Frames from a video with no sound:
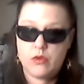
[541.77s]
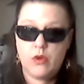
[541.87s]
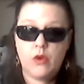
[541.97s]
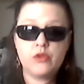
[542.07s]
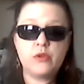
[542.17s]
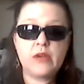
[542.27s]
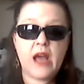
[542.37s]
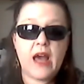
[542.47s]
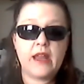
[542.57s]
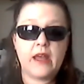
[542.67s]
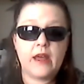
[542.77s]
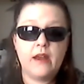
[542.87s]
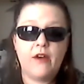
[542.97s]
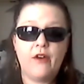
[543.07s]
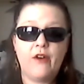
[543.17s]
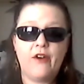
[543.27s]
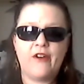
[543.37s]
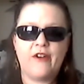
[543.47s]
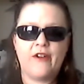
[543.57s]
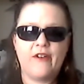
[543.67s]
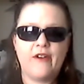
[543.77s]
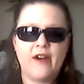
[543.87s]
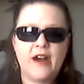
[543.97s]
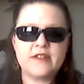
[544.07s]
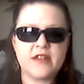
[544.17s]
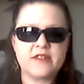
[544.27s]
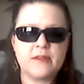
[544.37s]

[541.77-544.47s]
Oh, you got it. Oh, I saw